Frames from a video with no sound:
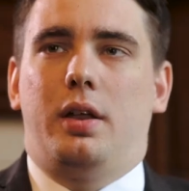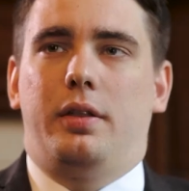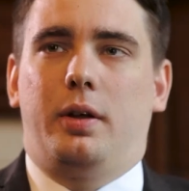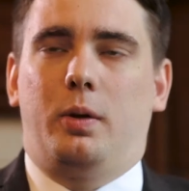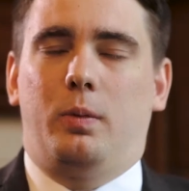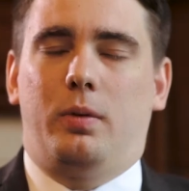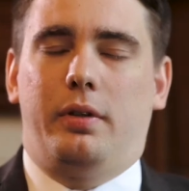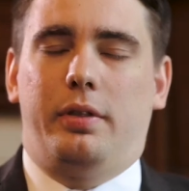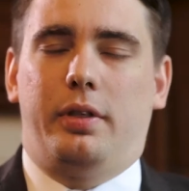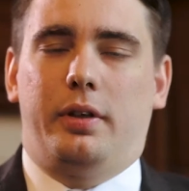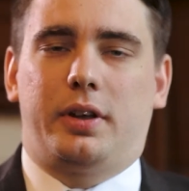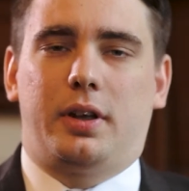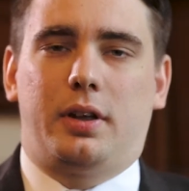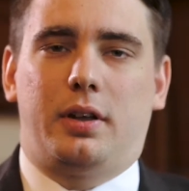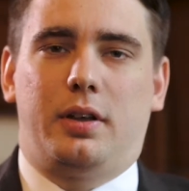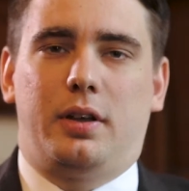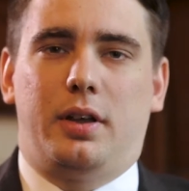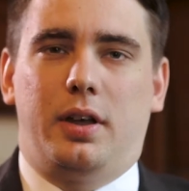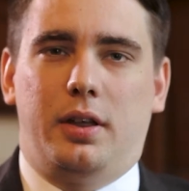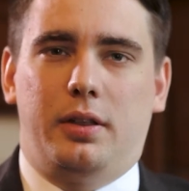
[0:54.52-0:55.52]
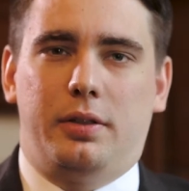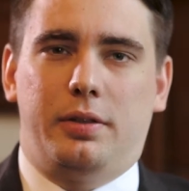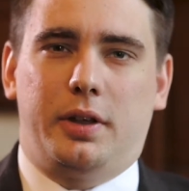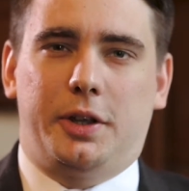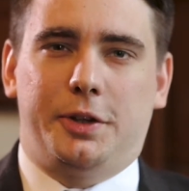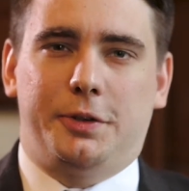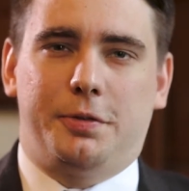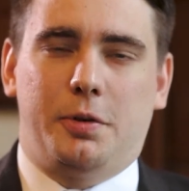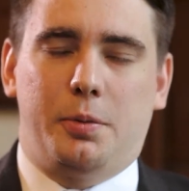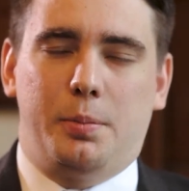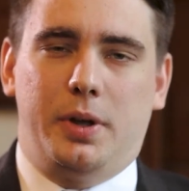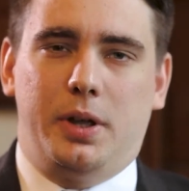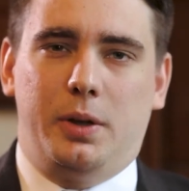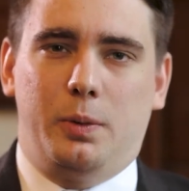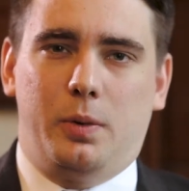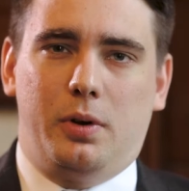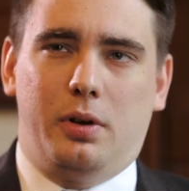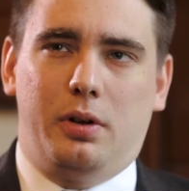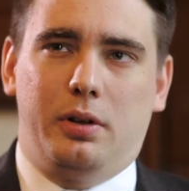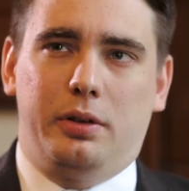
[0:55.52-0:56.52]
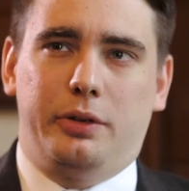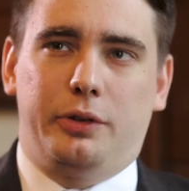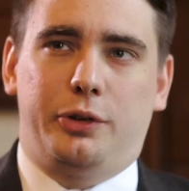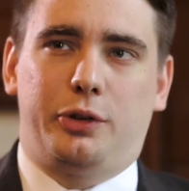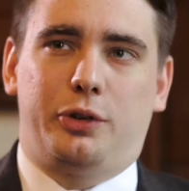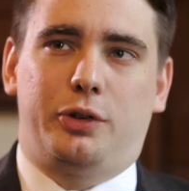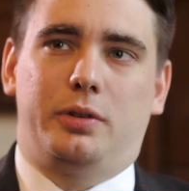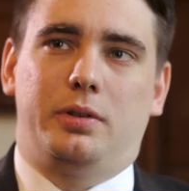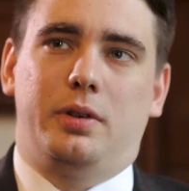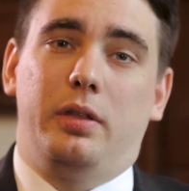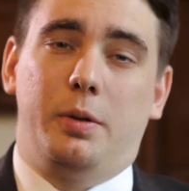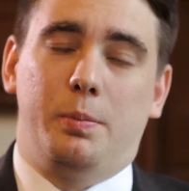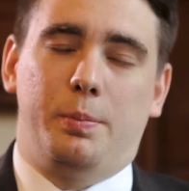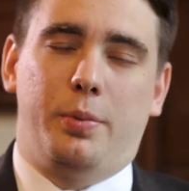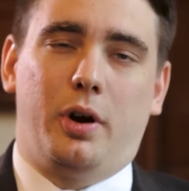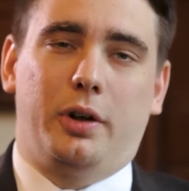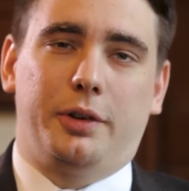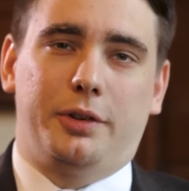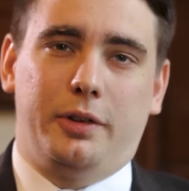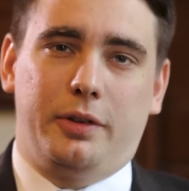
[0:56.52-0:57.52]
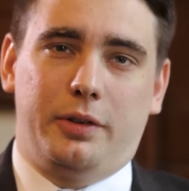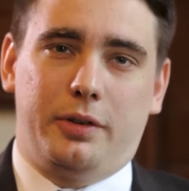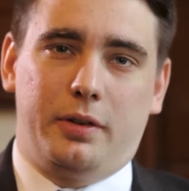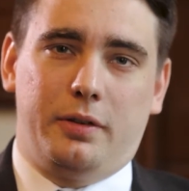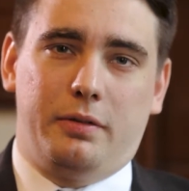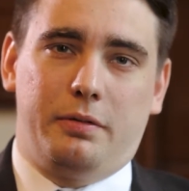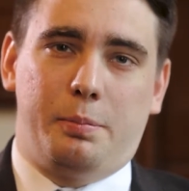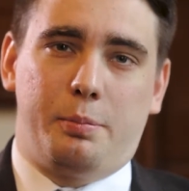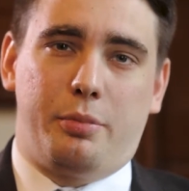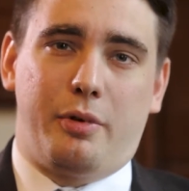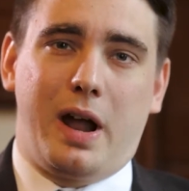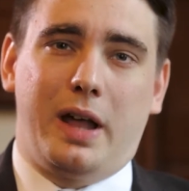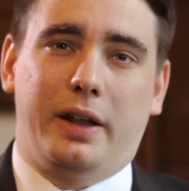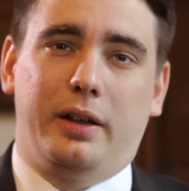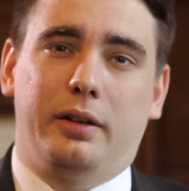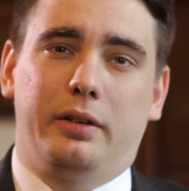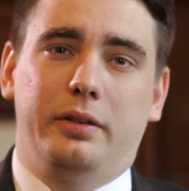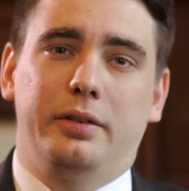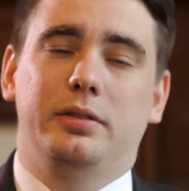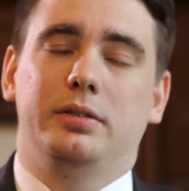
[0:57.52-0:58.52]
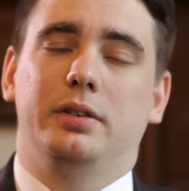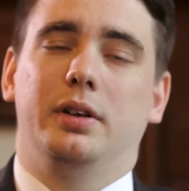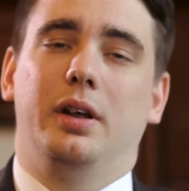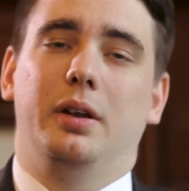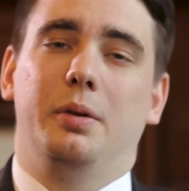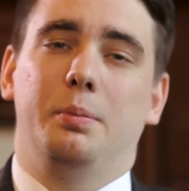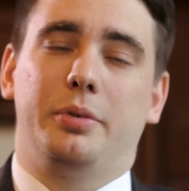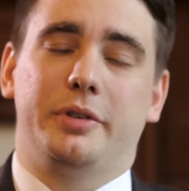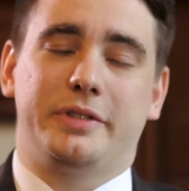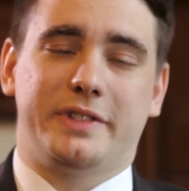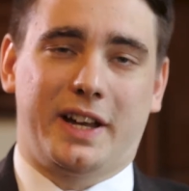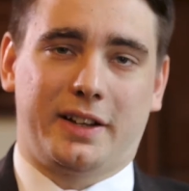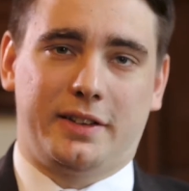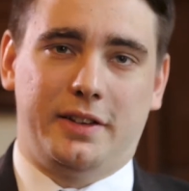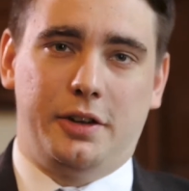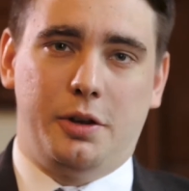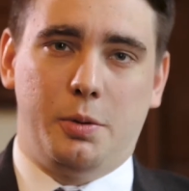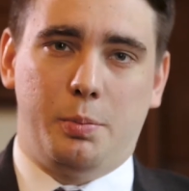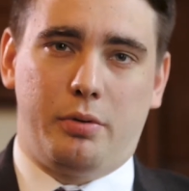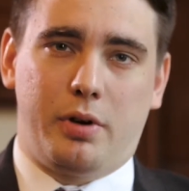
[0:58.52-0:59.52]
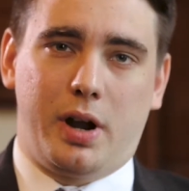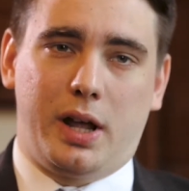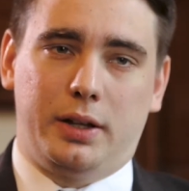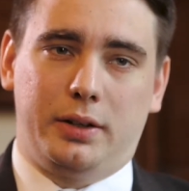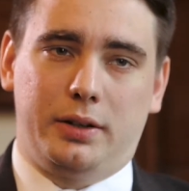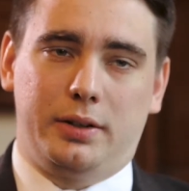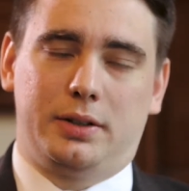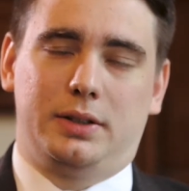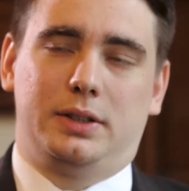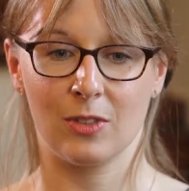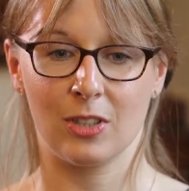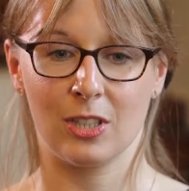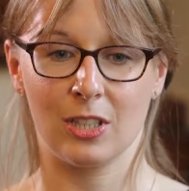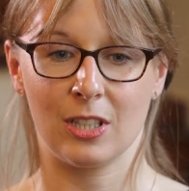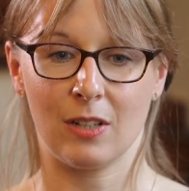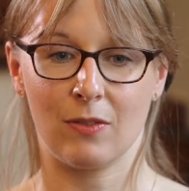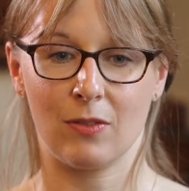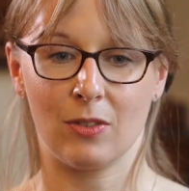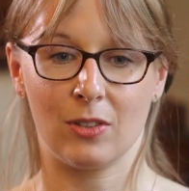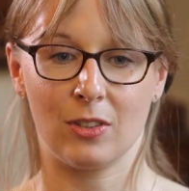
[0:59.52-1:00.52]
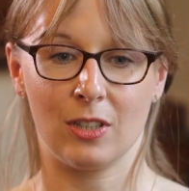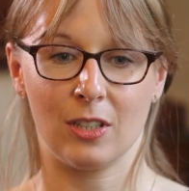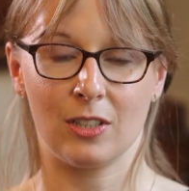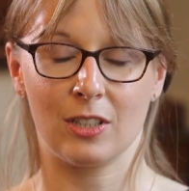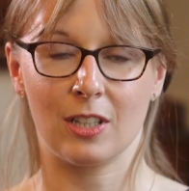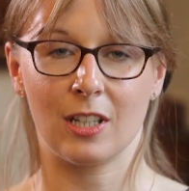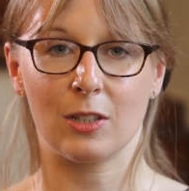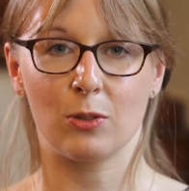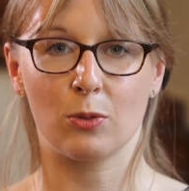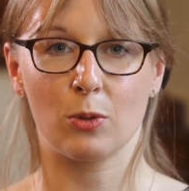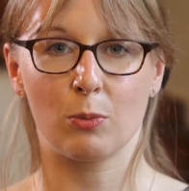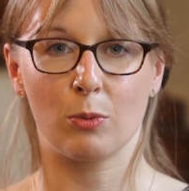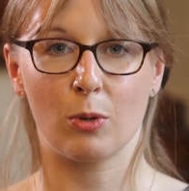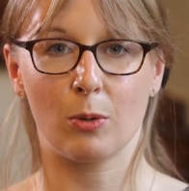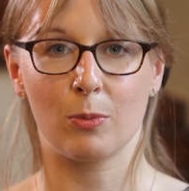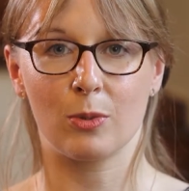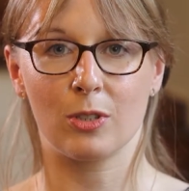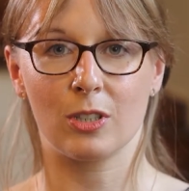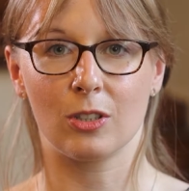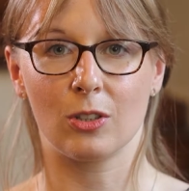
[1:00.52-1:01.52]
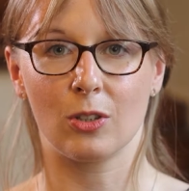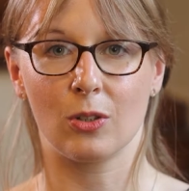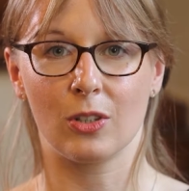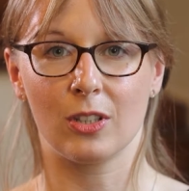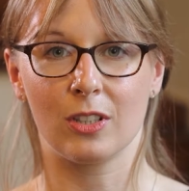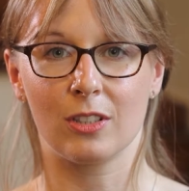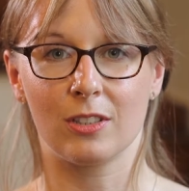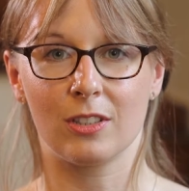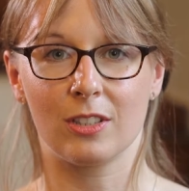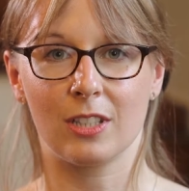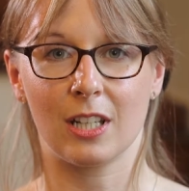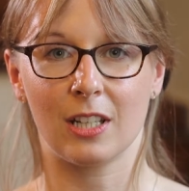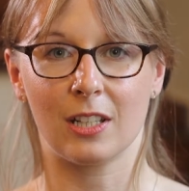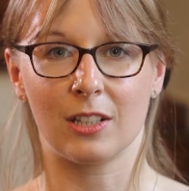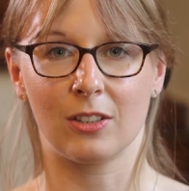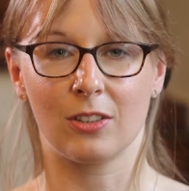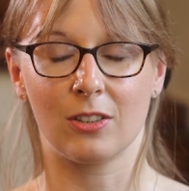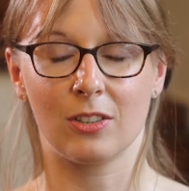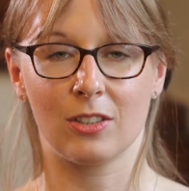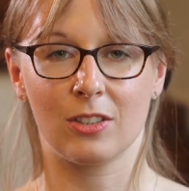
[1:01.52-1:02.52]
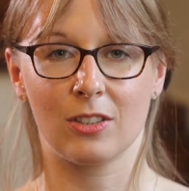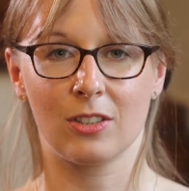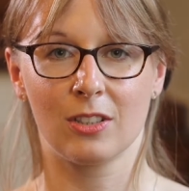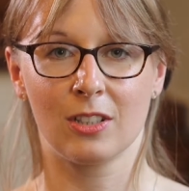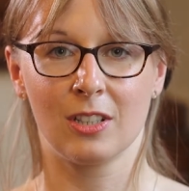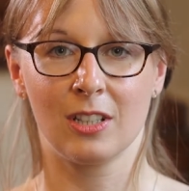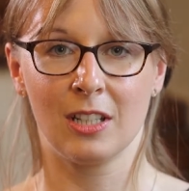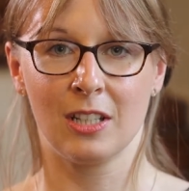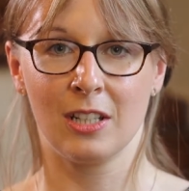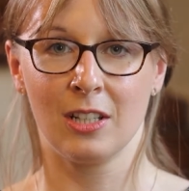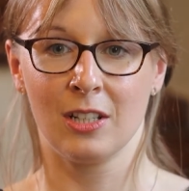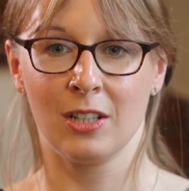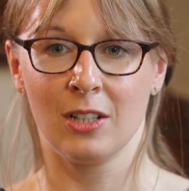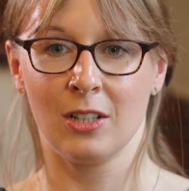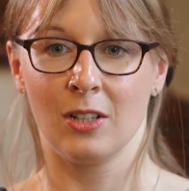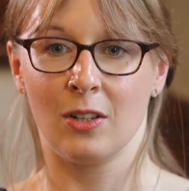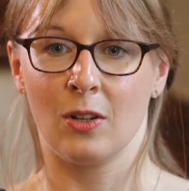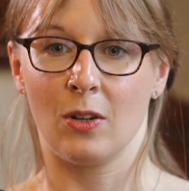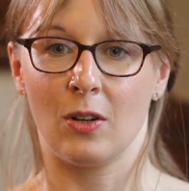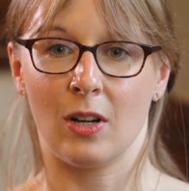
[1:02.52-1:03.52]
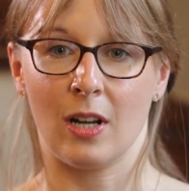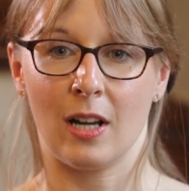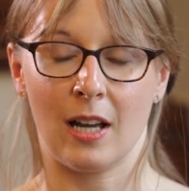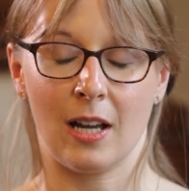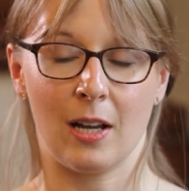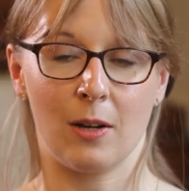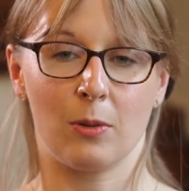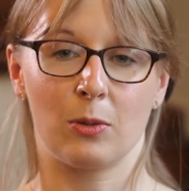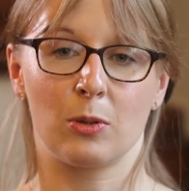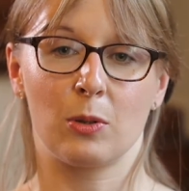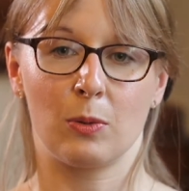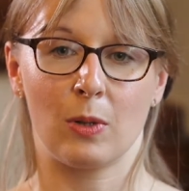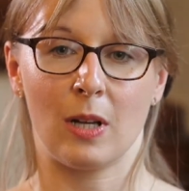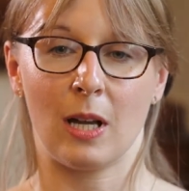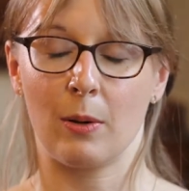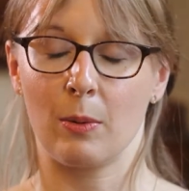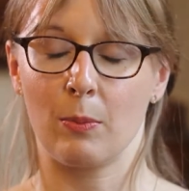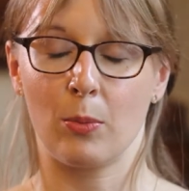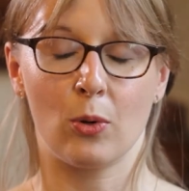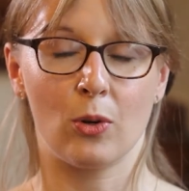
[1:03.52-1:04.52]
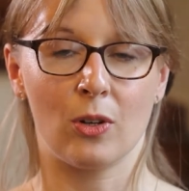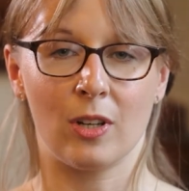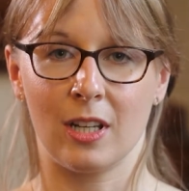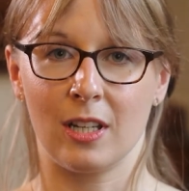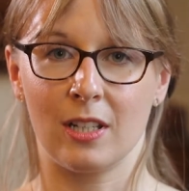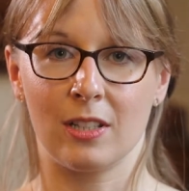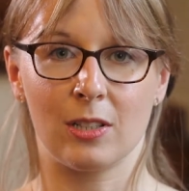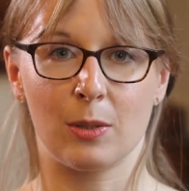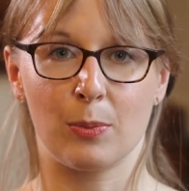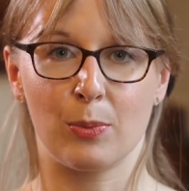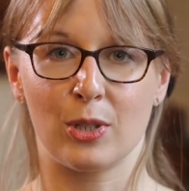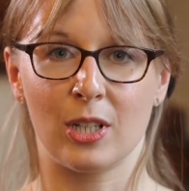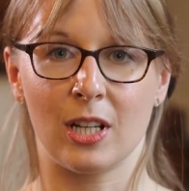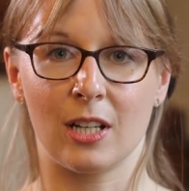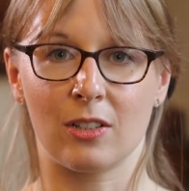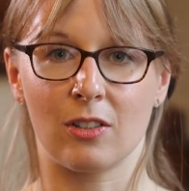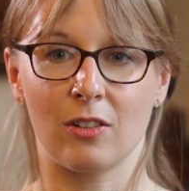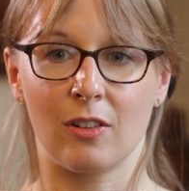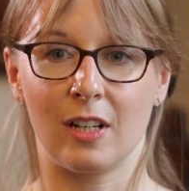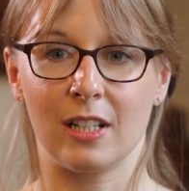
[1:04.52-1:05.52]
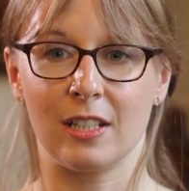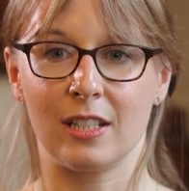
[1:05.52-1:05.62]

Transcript: I think one of the key things for me was the importance of brand and protecting your brand. Seven intellectual property lawyers telling us how important it is to protect our